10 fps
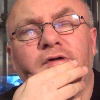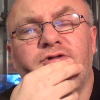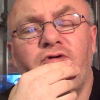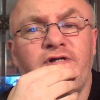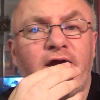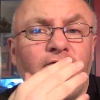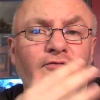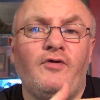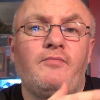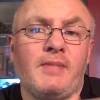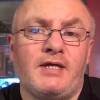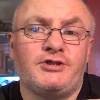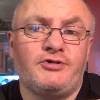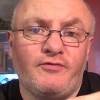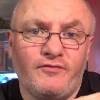long as you get a firm
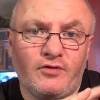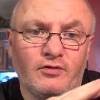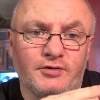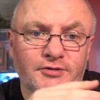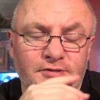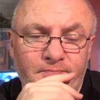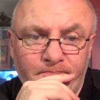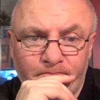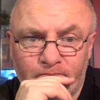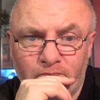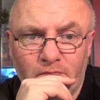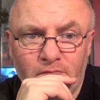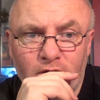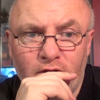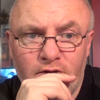mixture of colours,
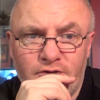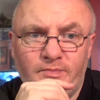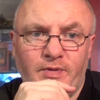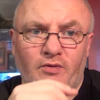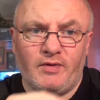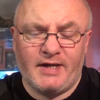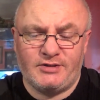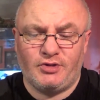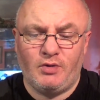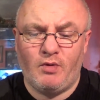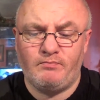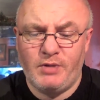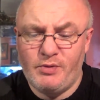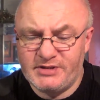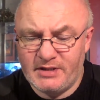you should be okay. So you want
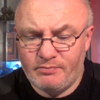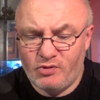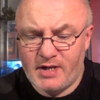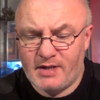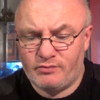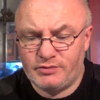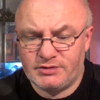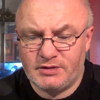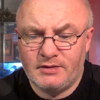muted browns,